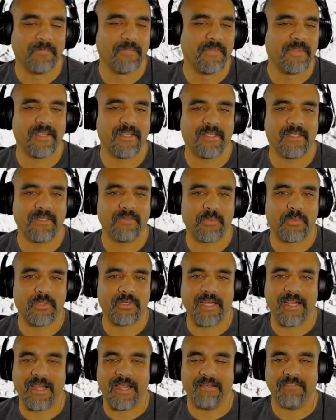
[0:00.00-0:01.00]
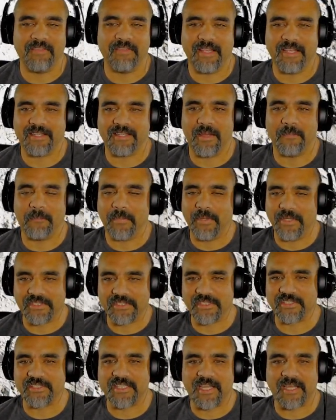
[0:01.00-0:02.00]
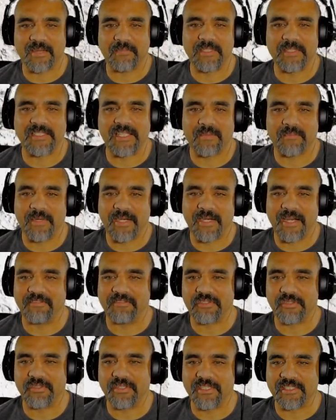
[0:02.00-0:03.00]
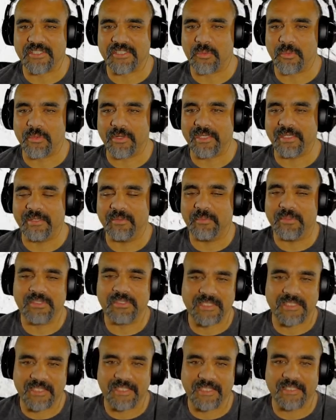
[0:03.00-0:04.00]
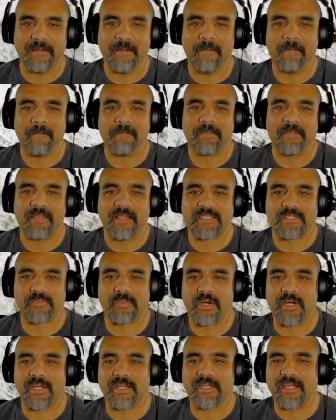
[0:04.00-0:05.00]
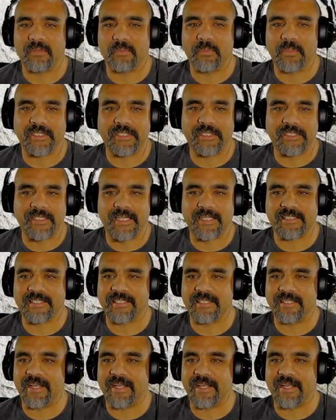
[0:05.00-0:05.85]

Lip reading: then we're going to have like a bunch of zombies coming after us. 20, we'll see. That's where I kind of want to test it